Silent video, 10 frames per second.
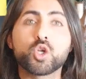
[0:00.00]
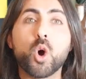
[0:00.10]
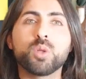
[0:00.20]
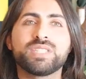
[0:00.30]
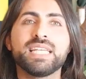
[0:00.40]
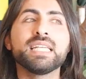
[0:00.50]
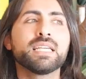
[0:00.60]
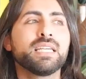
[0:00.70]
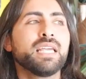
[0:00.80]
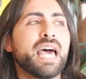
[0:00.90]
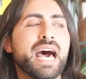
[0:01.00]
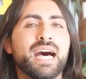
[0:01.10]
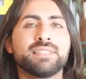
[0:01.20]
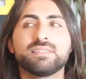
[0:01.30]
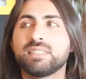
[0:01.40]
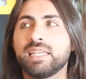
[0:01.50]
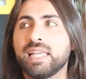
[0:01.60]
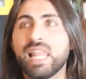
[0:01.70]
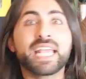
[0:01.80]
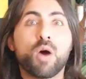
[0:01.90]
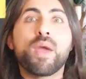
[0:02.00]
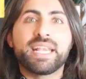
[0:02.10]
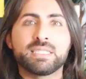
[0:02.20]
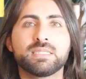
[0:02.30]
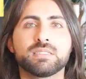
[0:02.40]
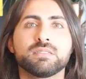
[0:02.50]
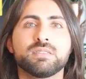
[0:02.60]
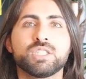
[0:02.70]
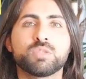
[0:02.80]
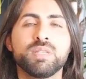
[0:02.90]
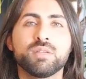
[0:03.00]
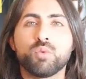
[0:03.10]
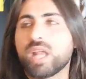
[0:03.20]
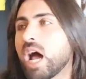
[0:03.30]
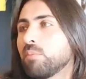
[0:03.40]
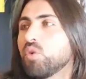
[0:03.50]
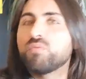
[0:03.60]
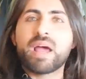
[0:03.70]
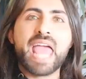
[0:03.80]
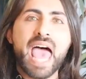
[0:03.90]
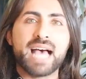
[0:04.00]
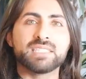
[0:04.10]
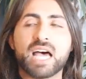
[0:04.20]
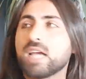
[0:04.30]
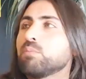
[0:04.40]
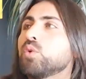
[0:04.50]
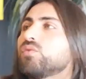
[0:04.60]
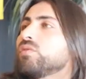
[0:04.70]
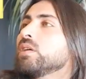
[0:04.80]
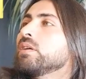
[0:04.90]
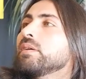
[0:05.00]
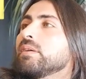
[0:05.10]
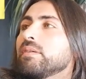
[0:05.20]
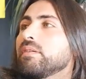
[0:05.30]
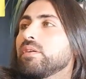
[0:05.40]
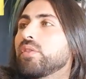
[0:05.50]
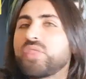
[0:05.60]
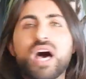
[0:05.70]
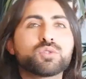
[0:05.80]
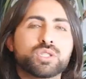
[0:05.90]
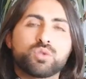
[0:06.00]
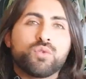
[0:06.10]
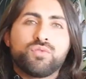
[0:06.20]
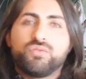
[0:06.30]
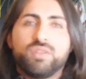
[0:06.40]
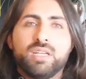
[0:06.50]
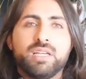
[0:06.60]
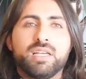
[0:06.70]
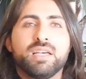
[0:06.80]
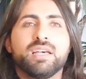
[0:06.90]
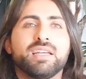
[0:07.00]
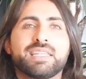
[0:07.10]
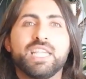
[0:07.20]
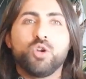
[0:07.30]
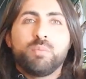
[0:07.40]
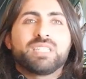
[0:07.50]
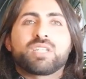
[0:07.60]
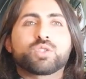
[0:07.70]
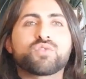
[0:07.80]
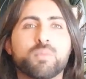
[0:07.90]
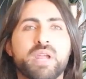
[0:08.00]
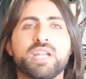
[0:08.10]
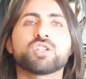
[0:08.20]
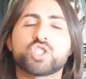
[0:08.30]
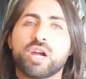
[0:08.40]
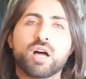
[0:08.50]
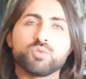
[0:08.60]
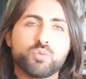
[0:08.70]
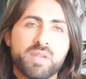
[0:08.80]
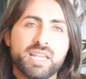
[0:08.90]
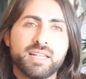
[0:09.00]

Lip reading: Golden. Mm-hmm. And like a wings. It's mean when I move my hand, I move thousands of kilometers from energy around me.